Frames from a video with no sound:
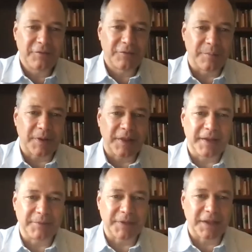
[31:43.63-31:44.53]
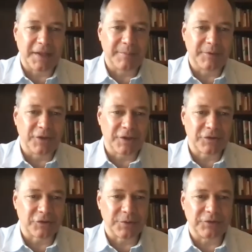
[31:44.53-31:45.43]
from claim to claim,
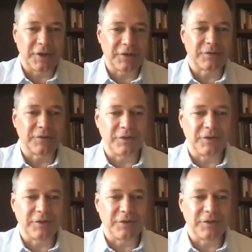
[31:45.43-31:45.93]
adjuster to adjuster.